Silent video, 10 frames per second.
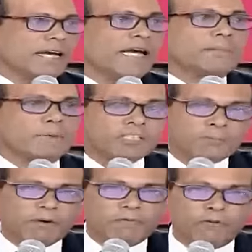It
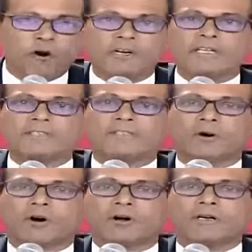must be focused
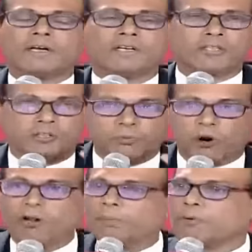on
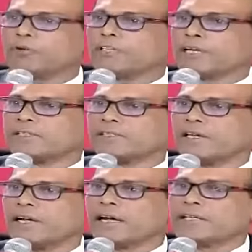small projects
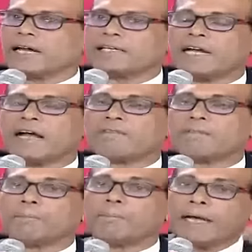that have
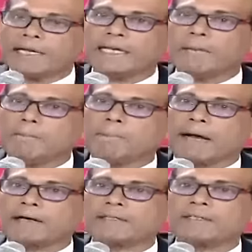big
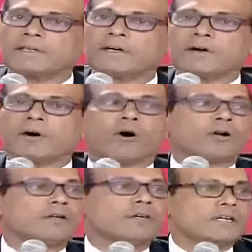impact
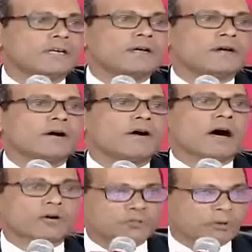on
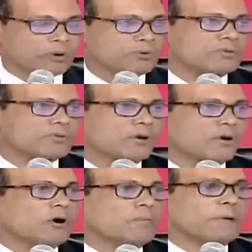households,
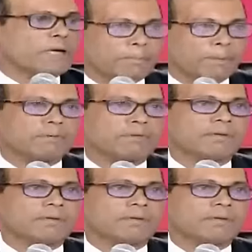on people.